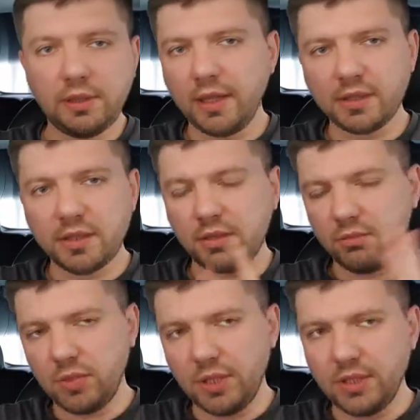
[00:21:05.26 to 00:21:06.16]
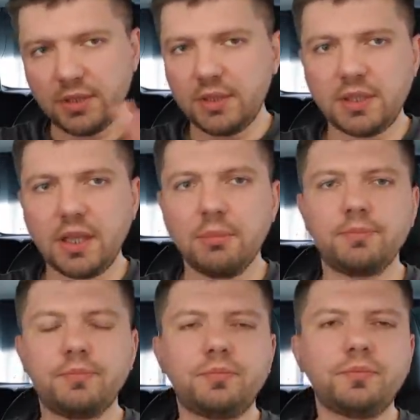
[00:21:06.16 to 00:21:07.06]
length is the same.
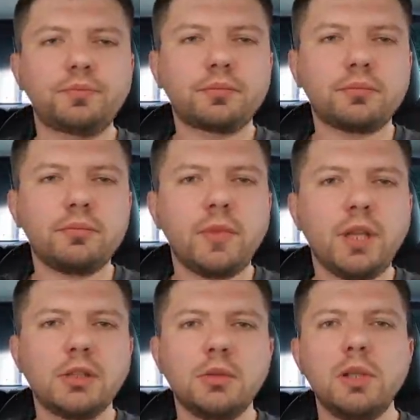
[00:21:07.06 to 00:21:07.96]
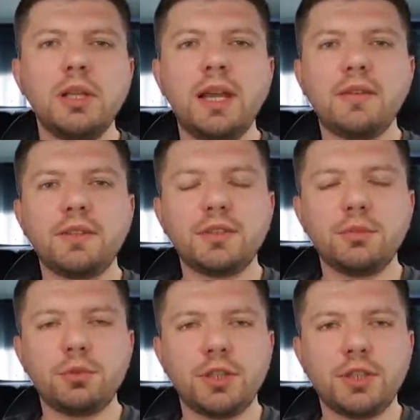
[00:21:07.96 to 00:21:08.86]
So we left the
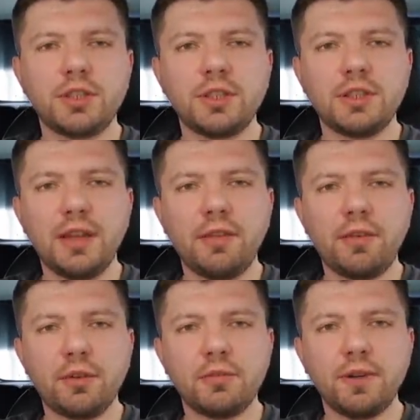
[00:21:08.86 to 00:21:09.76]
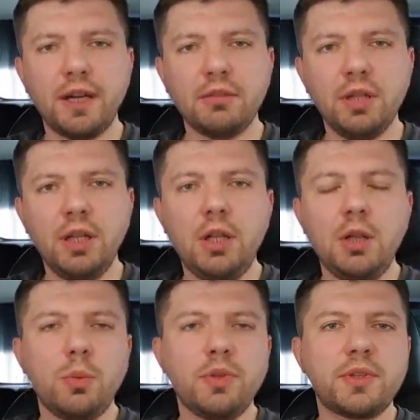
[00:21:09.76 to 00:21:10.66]
supercharger at 9:35
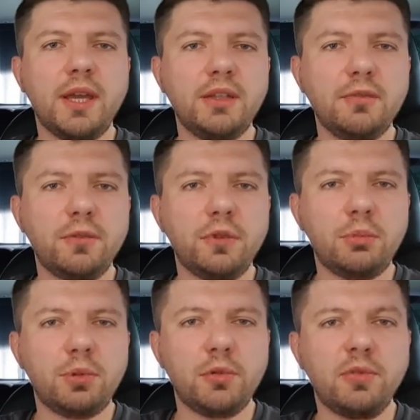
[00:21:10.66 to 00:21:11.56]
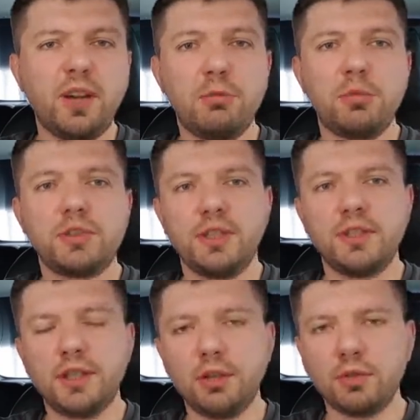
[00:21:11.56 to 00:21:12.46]
with 84.5%
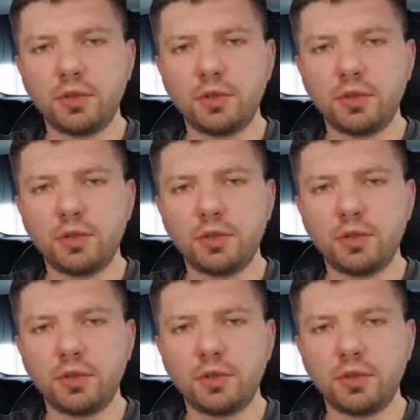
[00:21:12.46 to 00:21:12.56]
state of